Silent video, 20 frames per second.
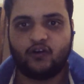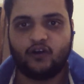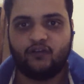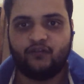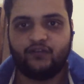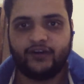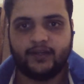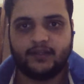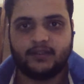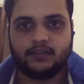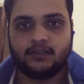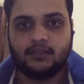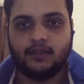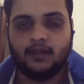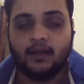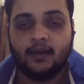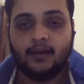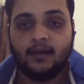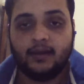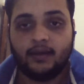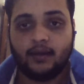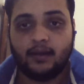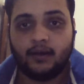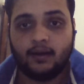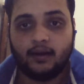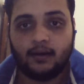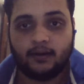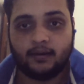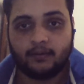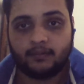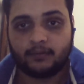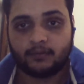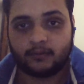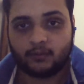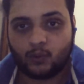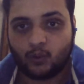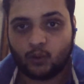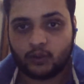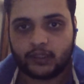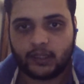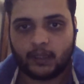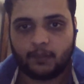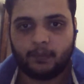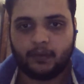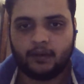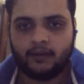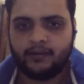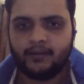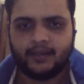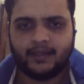confidence. Goalkeeper,